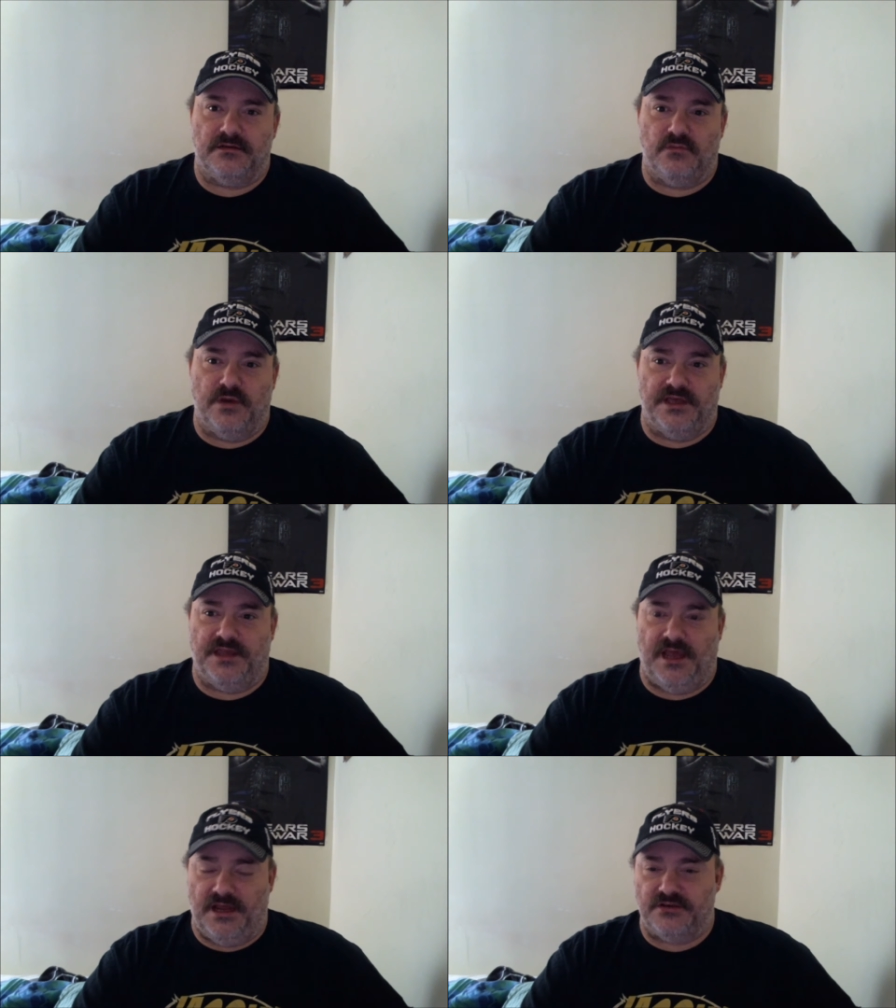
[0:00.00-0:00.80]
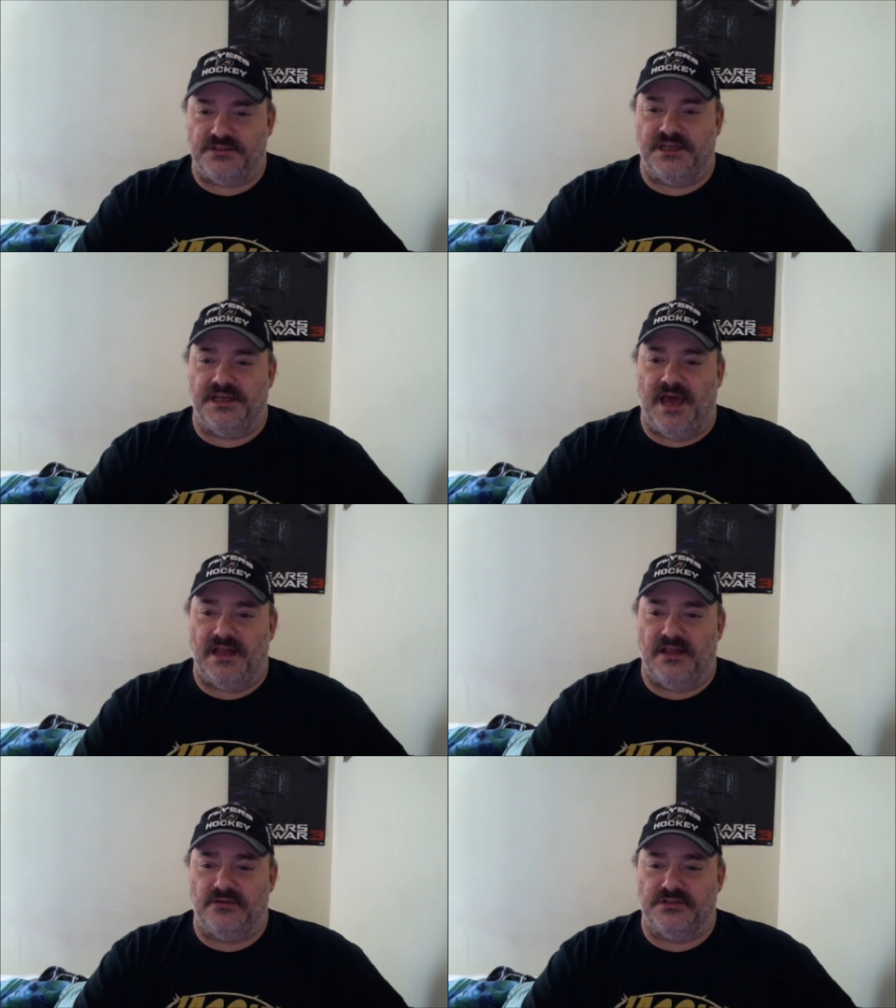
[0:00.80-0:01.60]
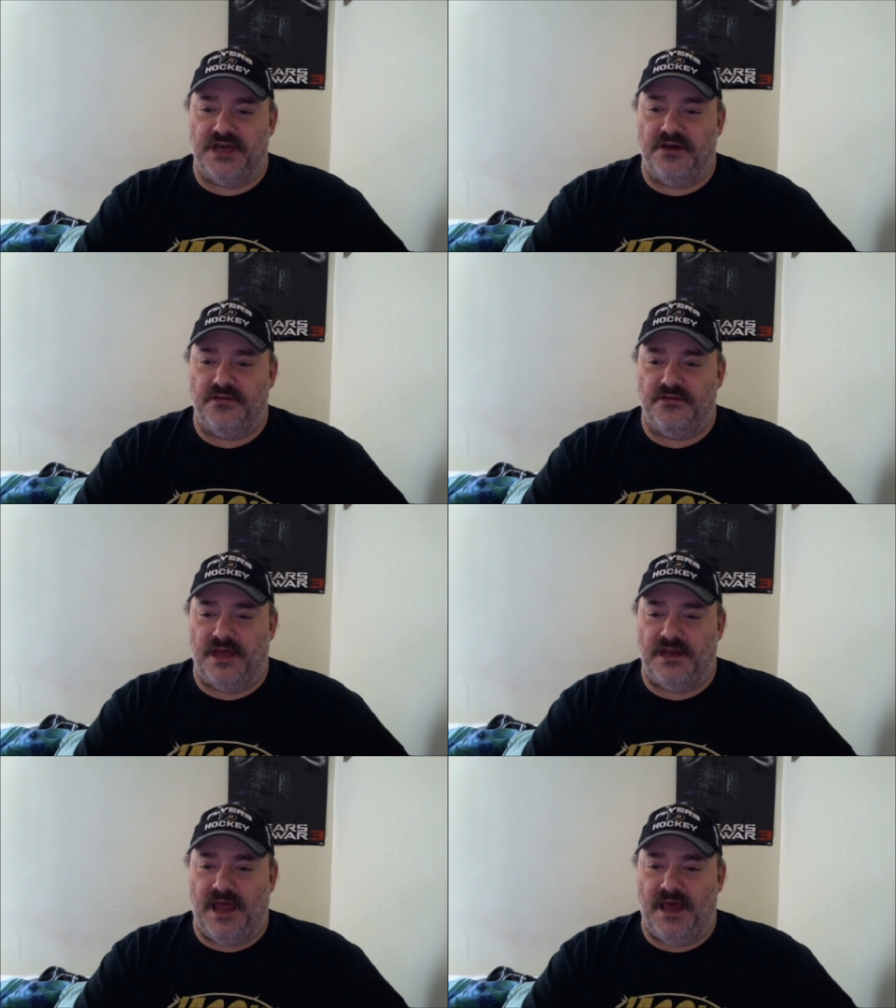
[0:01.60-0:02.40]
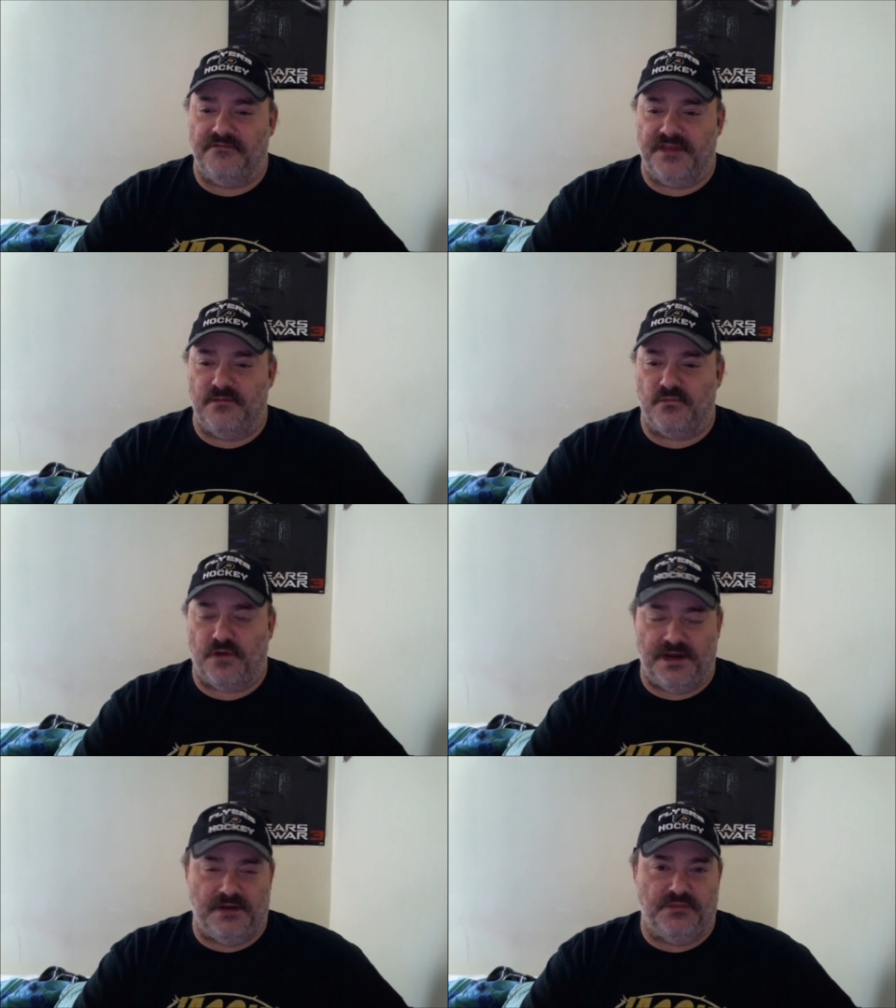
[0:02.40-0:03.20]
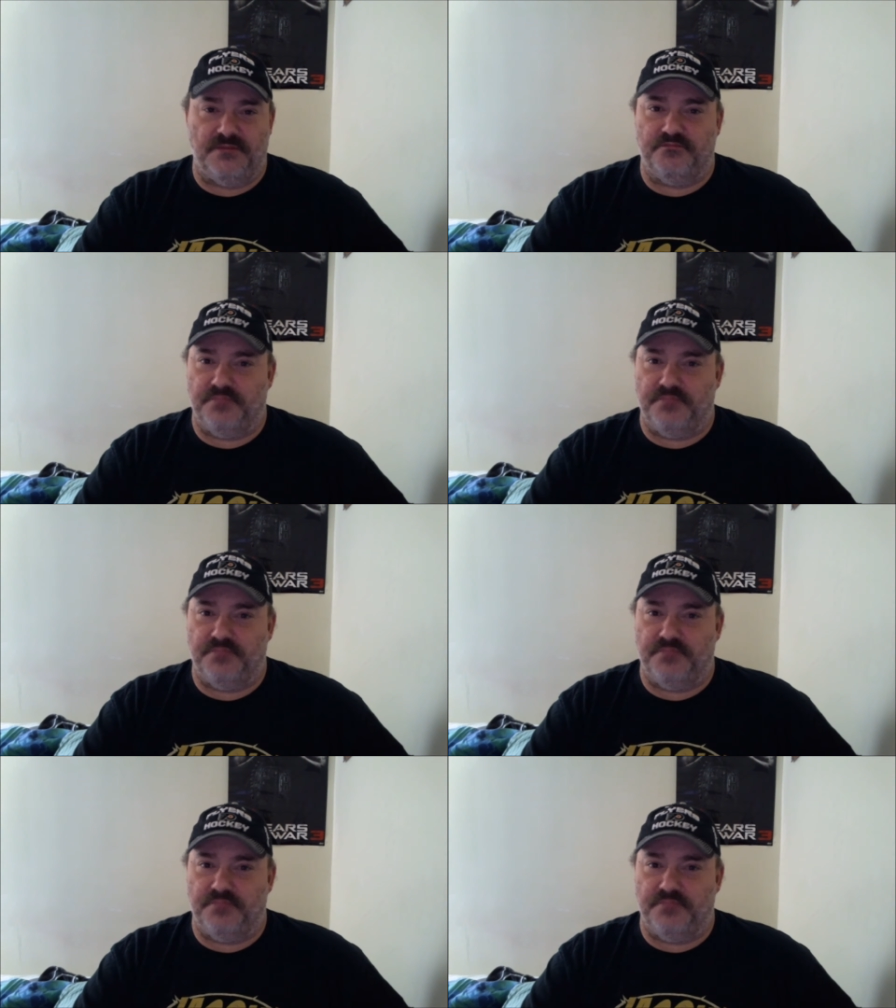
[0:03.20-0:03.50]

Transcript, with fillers: with Anderson and Gallows other than have them randomly